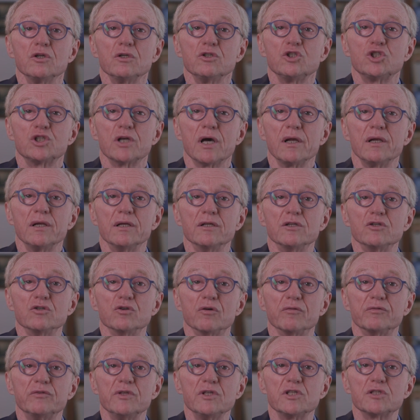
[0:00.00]
challenge
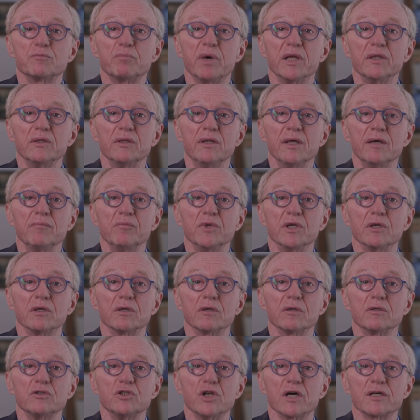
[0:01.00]
of this
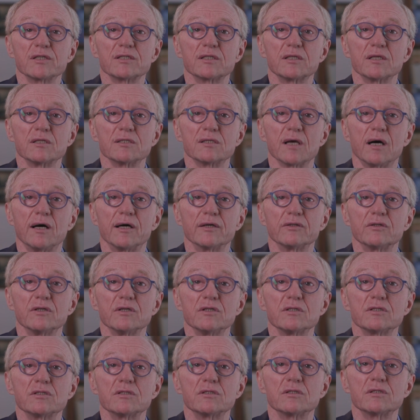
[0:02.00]
pandemic, just as
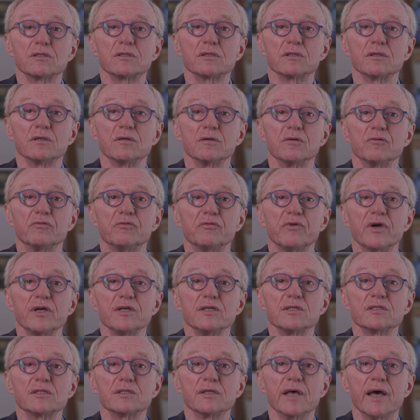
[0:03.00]
artists
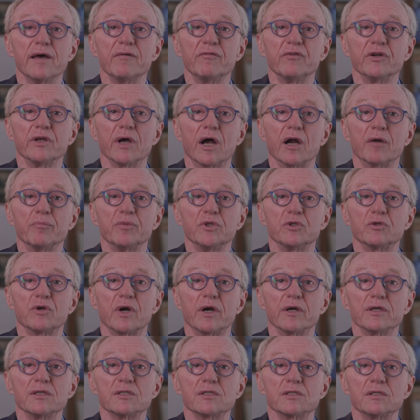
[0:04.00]
face every
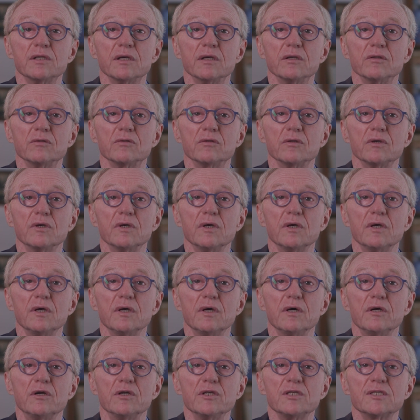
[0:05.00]
arbitrary state,
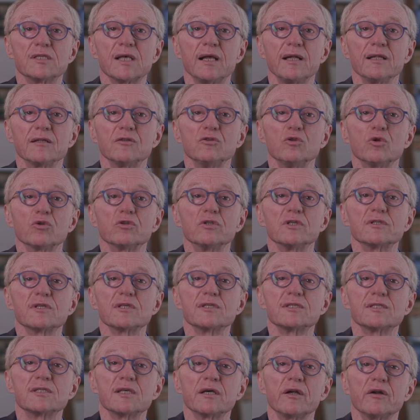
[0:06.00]
result not
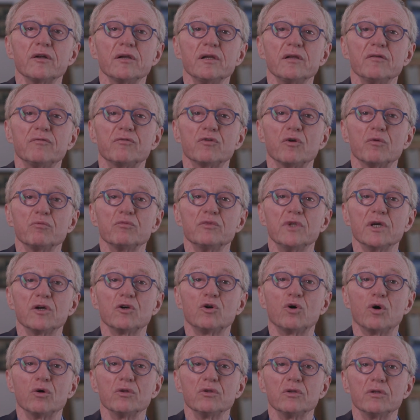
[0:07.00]
necessarily from the
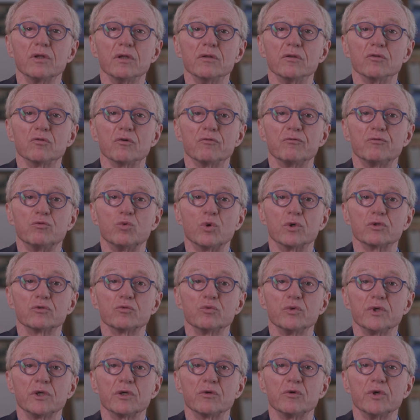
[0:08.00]
content of what
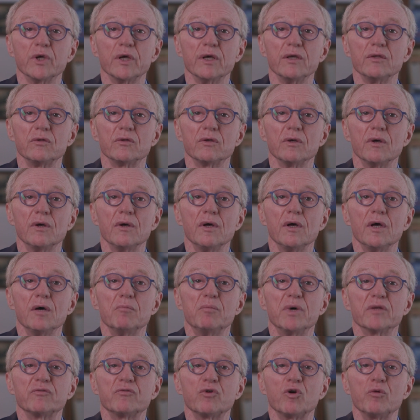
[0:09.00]
we create,
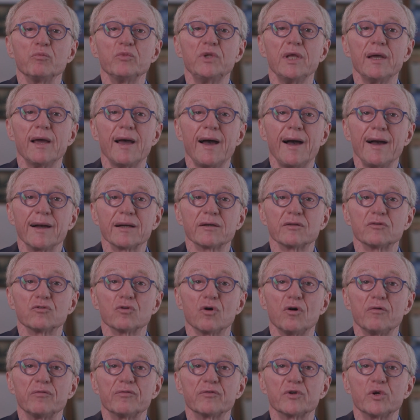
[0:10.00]
but from the act
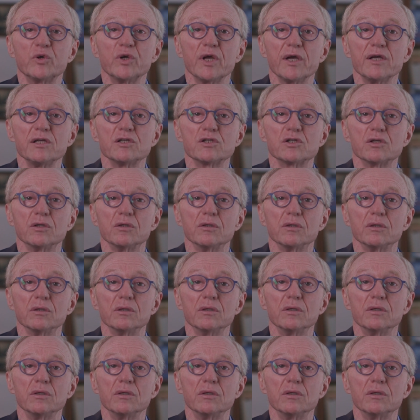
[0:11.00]
of creation,